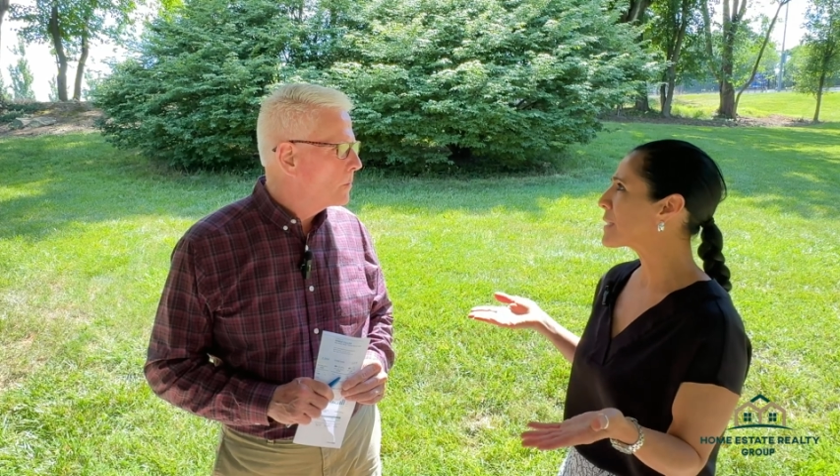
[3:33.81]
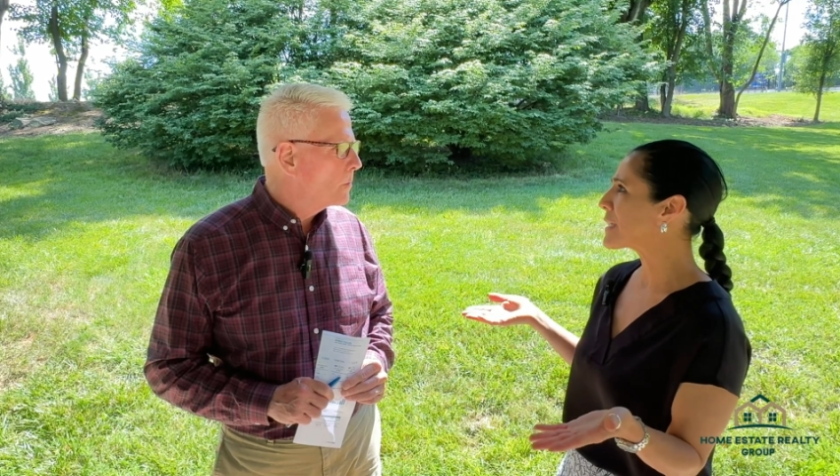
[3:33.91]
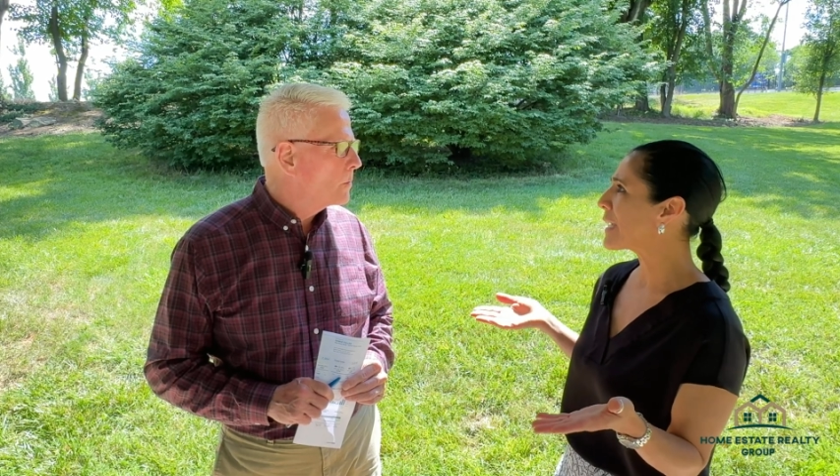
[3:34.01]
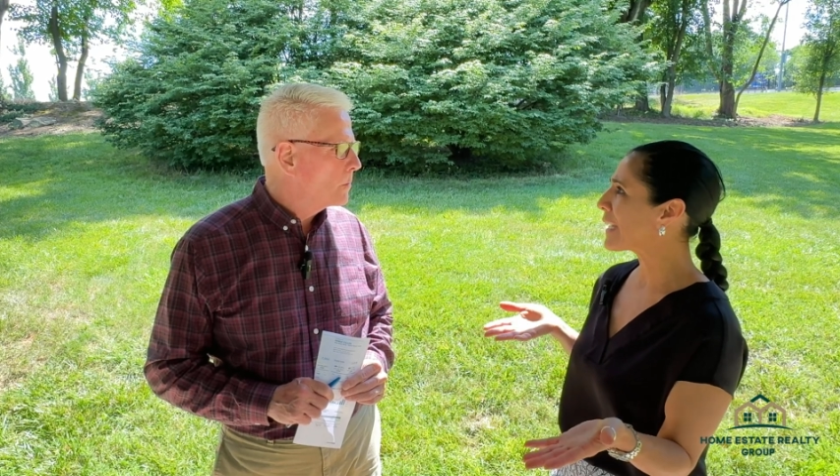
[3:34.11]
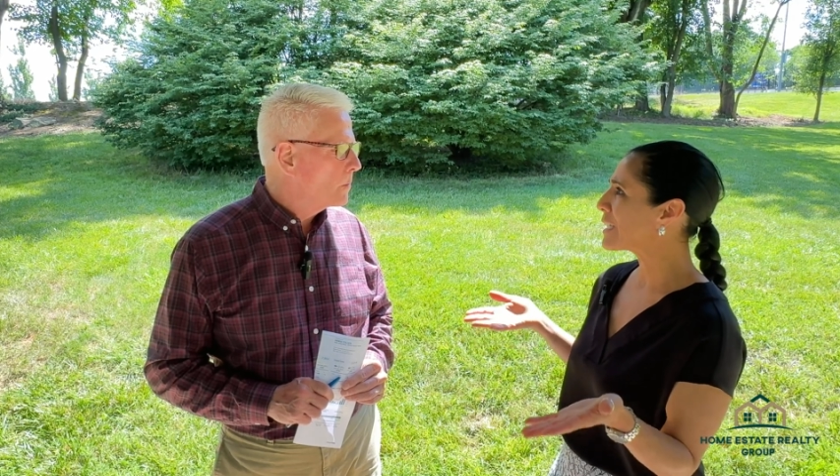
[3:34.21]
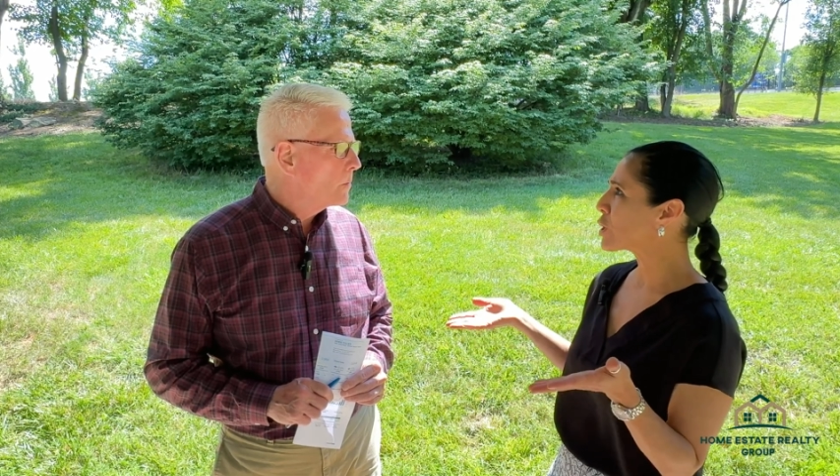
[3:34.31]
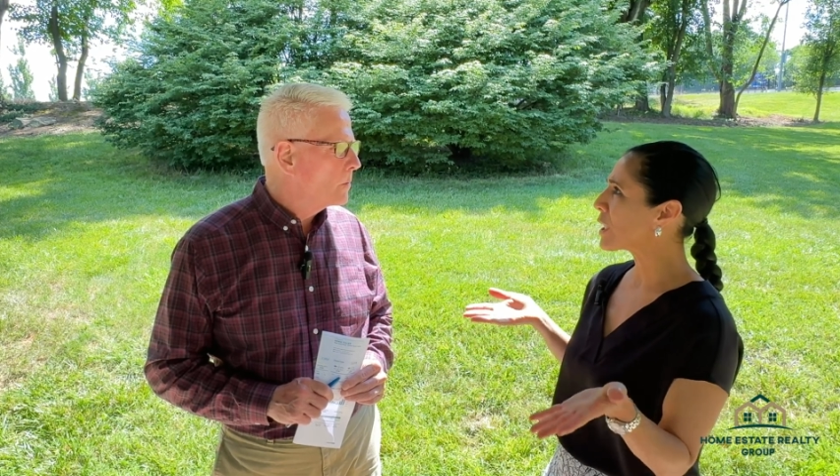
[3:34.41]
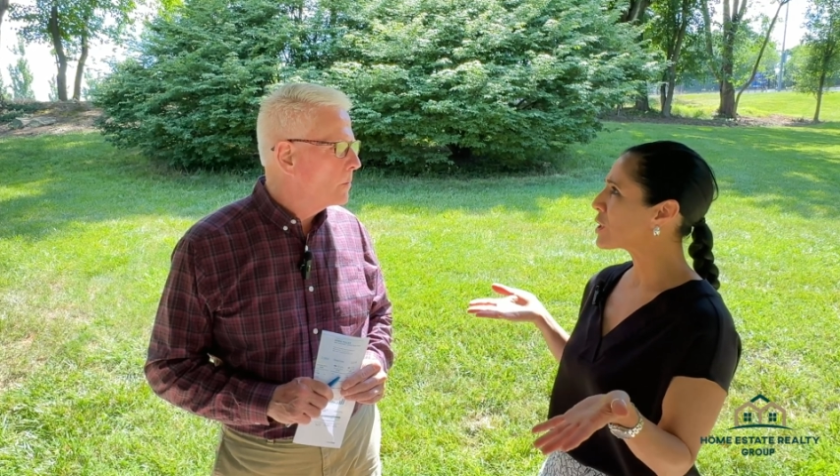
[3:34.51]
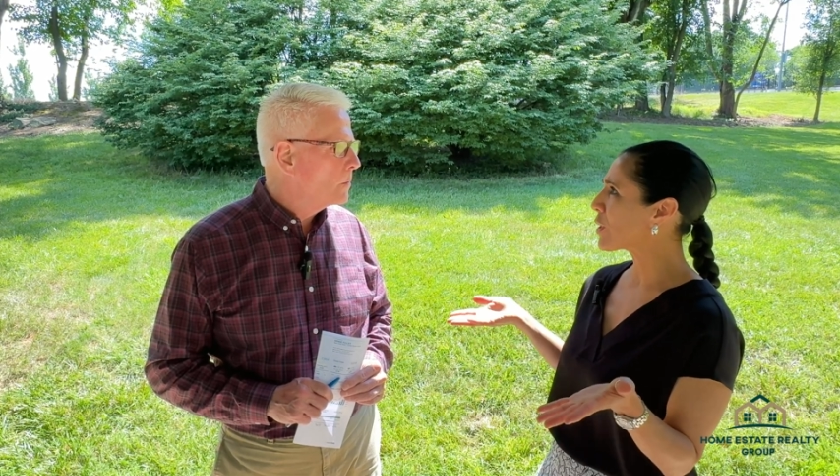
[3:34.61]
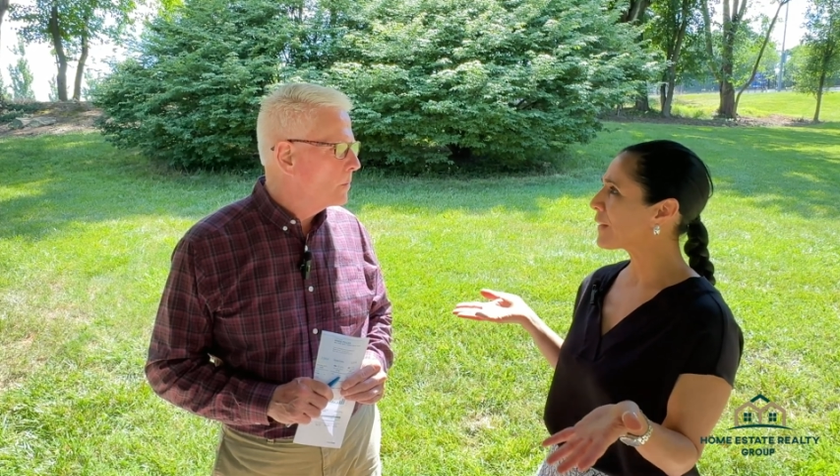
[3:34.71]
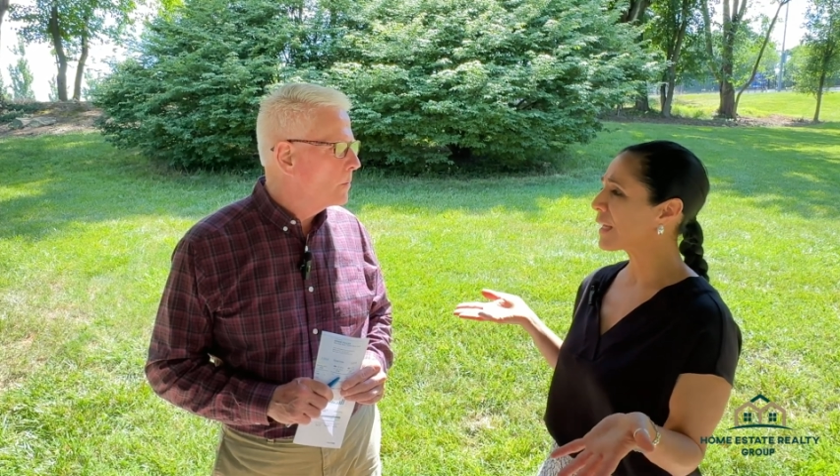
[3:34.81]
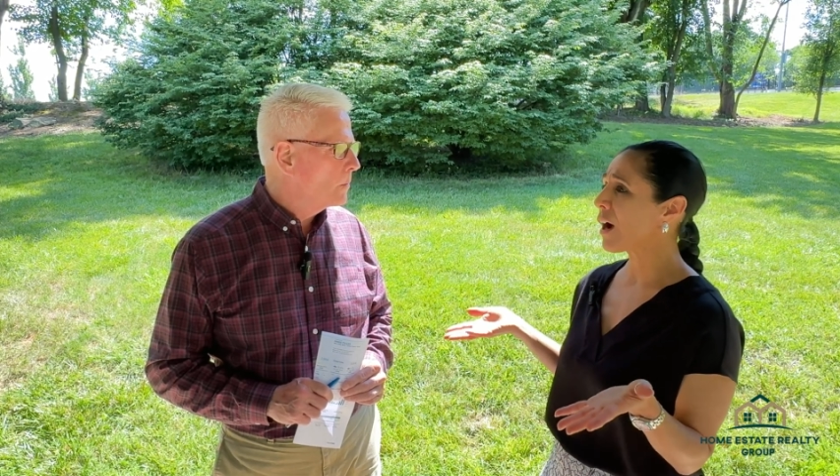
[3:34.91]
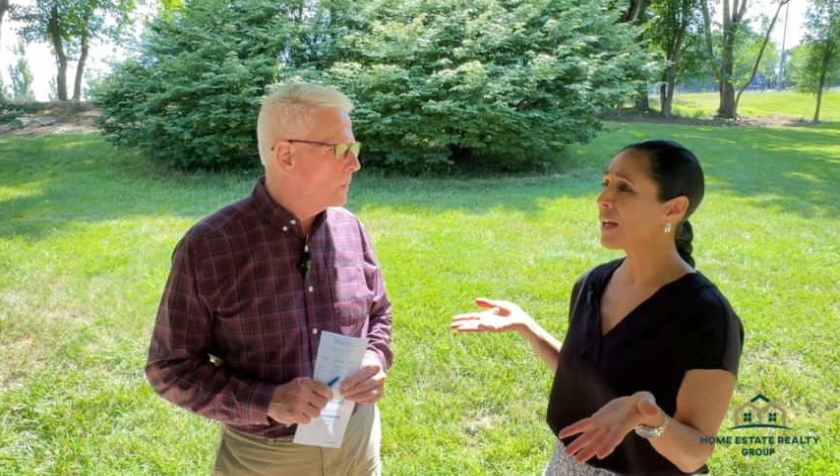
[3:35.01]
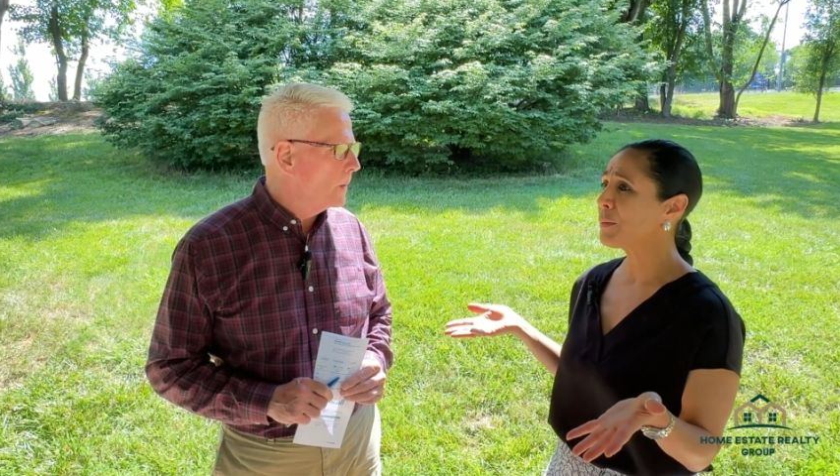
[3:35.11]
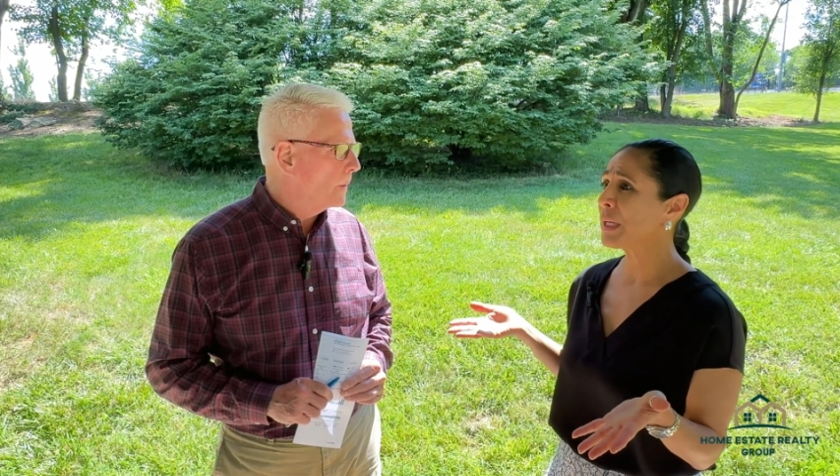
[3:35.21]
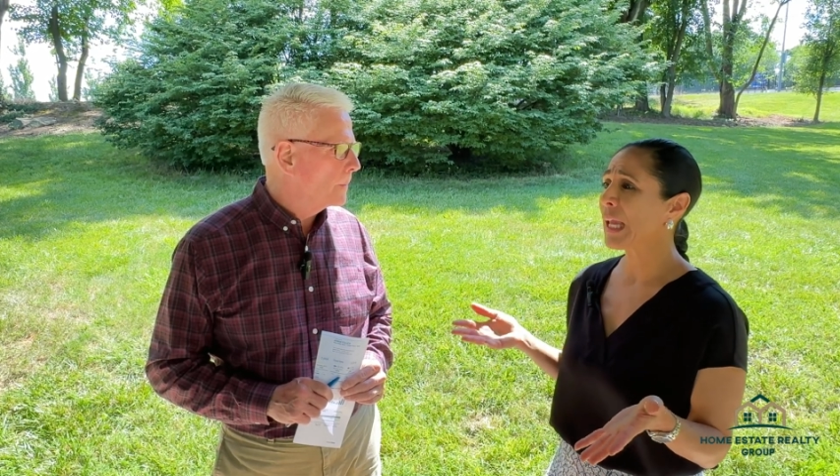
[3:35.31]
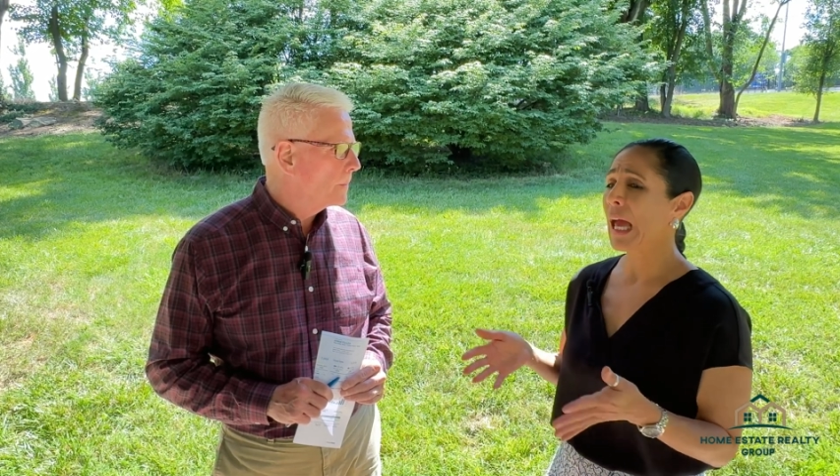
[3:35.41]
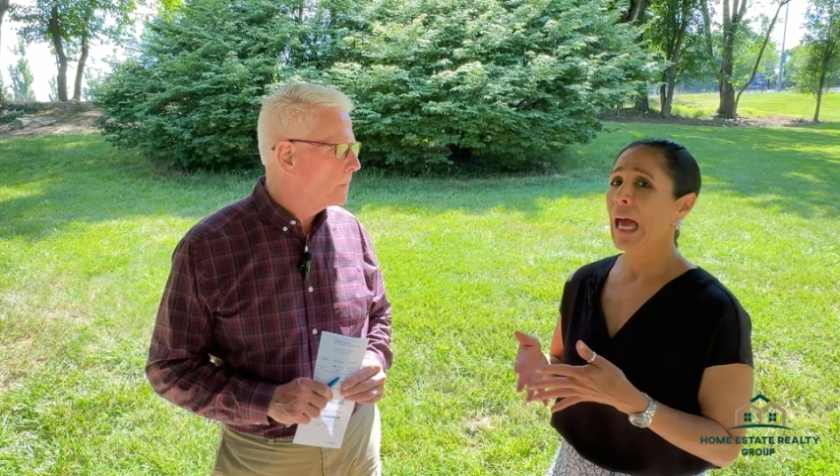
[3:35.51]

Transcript: see any change in the economy?